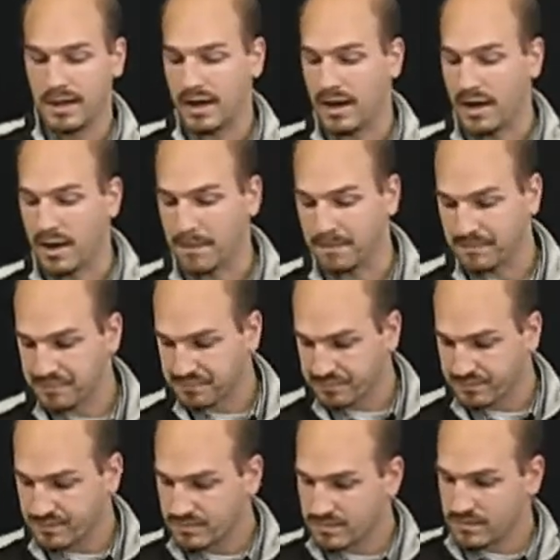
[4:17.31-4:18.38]

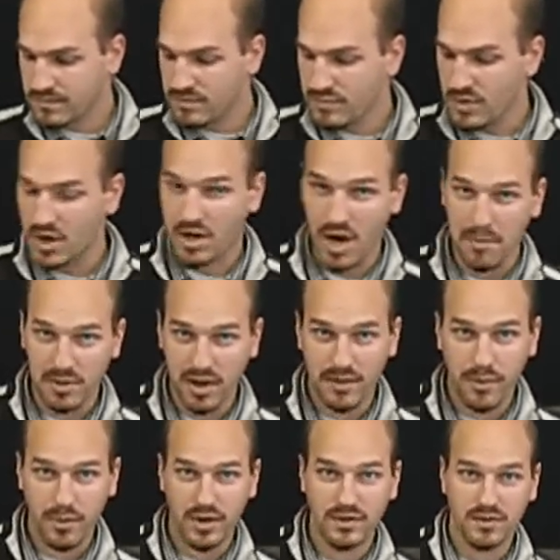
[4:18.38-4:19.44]
A couple
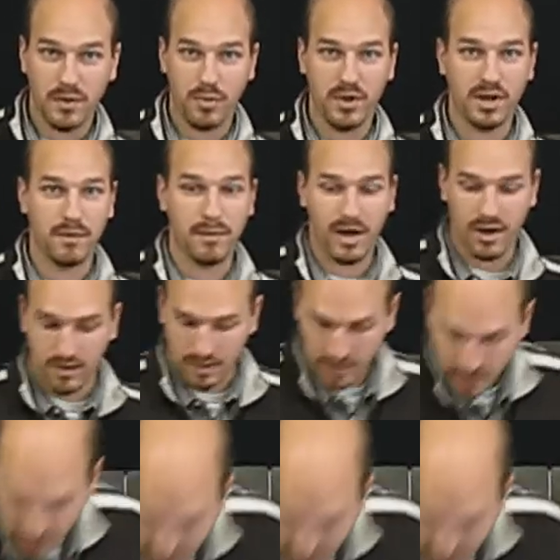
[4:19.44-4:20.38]
other things to think about